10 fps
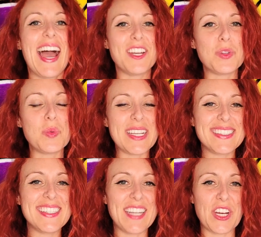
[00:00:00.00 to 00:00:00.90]
I do
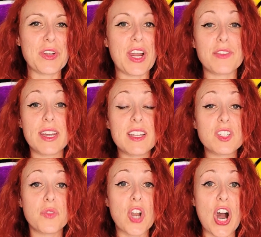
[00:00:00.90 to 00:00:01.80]
weekly tarot card
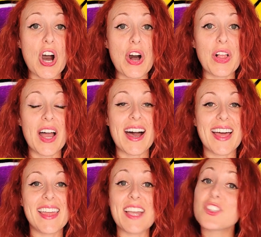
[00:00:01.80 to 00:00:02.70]
readings for all
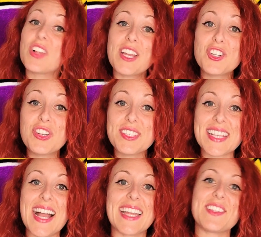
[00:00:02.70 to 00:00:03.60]
the astrological
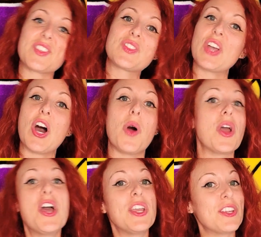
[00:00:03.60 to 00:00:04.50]
signs. So
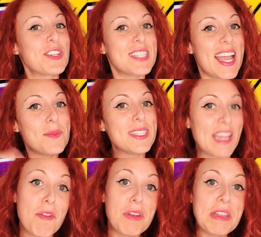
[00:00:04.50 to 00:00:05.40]
your sign will
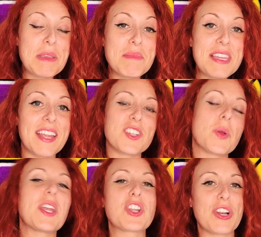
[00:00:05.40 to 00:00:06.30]
definitely be there. So
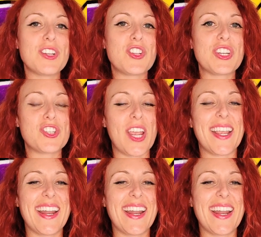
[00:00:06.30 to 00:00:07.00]
I encourage you to check it